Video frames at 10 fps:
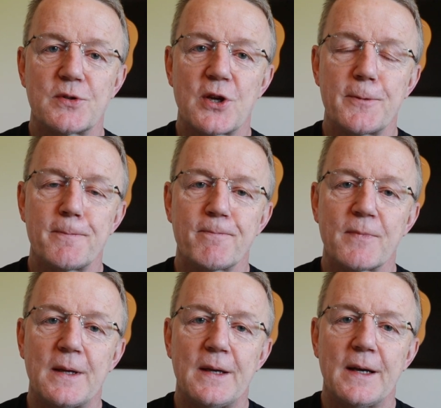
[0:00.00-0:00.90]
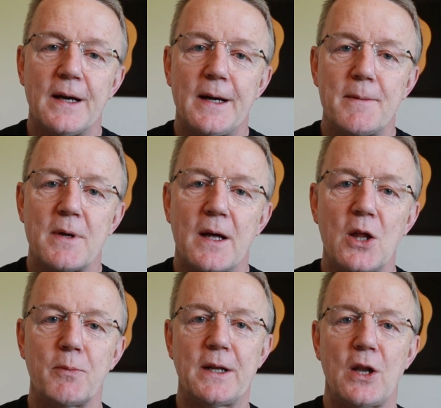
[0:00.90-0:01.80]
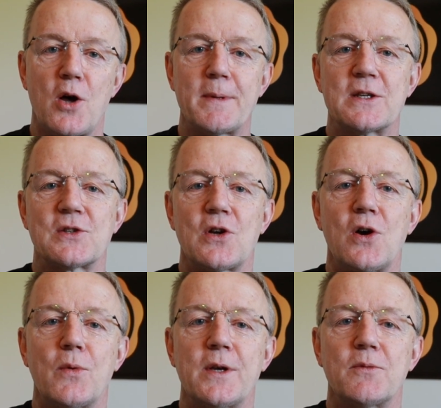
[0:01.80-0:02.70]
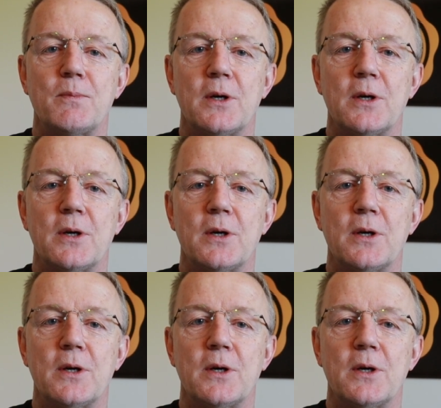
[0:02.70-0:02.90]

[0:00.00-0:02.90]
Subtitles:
So a little bit alarming to start with,